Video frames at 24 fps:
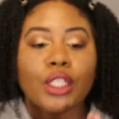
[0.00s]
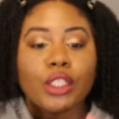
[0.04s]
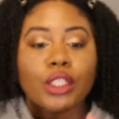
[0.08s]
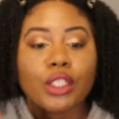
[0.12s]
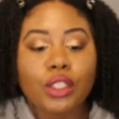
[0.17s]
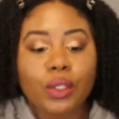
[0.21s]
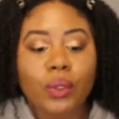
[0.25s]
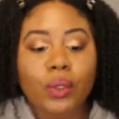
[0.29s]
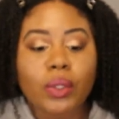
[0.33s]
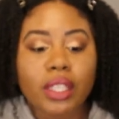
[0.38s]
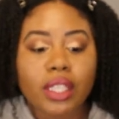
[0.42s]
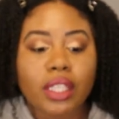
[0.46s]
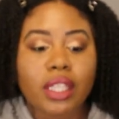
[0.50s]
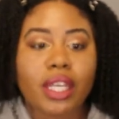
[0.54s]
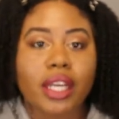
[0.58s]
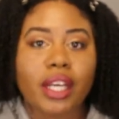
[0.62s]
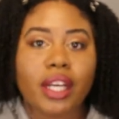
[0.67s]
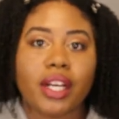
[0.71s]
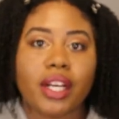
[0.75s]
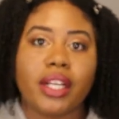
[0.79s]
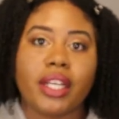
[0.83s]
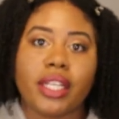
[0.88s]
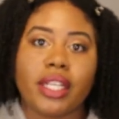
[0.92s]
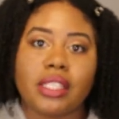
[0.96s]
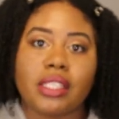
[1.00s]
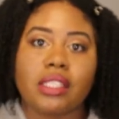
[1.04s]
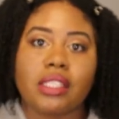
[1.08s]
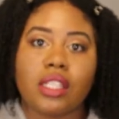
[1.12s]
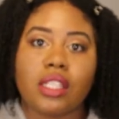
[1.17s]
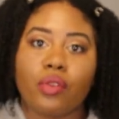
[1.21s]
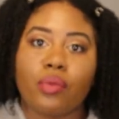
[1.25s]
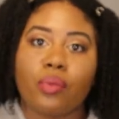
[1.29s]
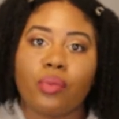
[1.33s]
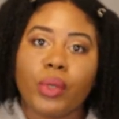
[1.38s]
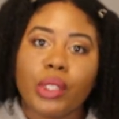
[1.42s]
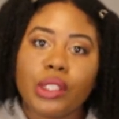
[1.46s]
so that their hair gets
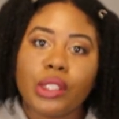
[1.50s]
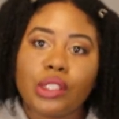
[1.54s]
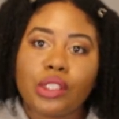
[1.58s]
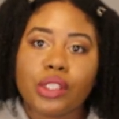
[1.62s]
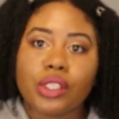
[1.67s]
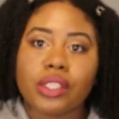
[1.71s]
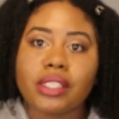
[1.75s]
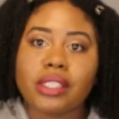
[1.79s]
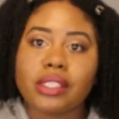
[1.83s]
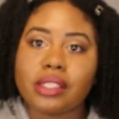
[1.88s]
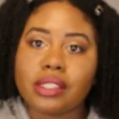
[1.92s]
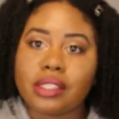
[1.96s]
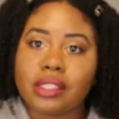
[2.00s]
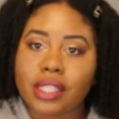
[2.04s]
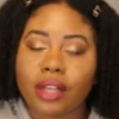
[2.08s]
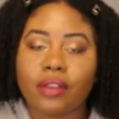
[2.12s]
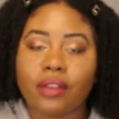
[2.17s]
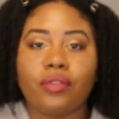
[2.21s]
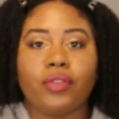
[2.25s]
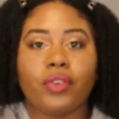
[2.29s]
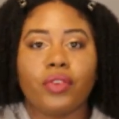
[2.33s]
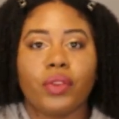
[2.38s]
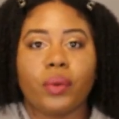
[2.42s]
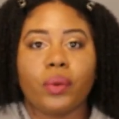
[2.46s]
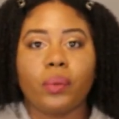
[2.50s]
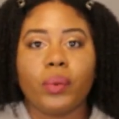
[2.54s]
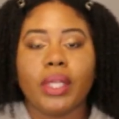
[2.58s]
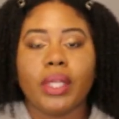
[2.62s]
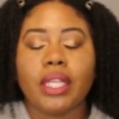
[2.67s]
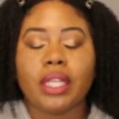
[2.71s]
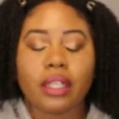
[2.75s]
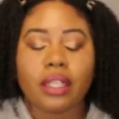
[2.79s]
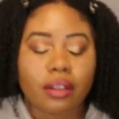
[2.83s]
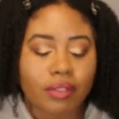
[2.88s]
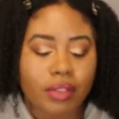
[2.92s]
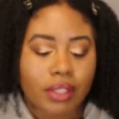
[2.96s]
enough moisture to set for the
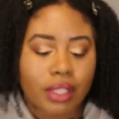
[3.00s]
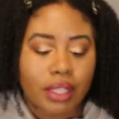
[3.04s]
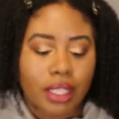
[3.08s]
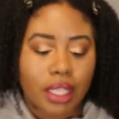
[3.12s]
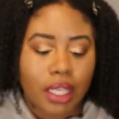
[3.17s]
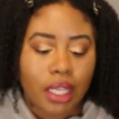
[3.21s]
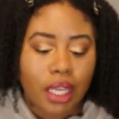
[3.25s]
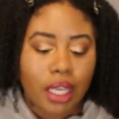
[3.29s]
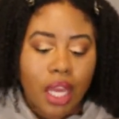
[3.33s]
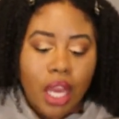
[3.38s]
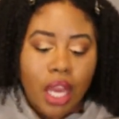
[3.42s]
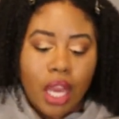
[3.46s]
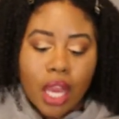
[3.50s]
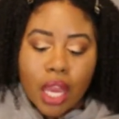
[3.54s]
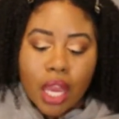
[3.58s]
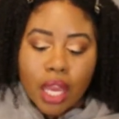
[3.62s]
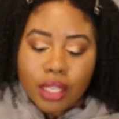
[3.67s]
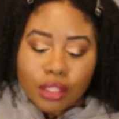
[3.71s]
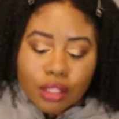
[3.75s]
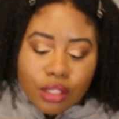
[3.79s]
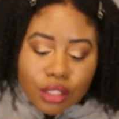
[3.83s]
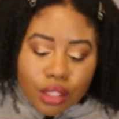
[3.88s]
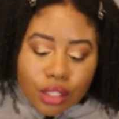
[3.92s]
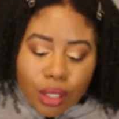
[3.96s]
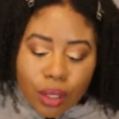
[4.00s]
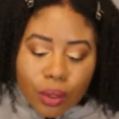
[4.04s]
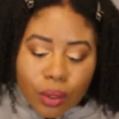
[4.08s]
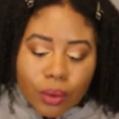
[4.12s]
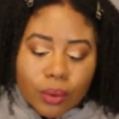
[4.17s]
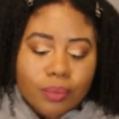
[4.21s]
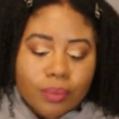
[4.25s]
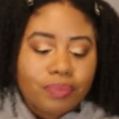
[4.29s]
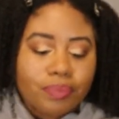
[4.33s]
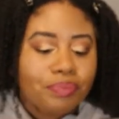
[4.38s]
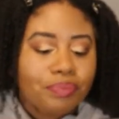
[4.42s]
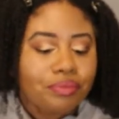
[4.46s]
week and everything. And
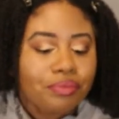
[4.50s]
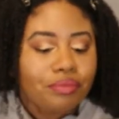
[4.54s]
so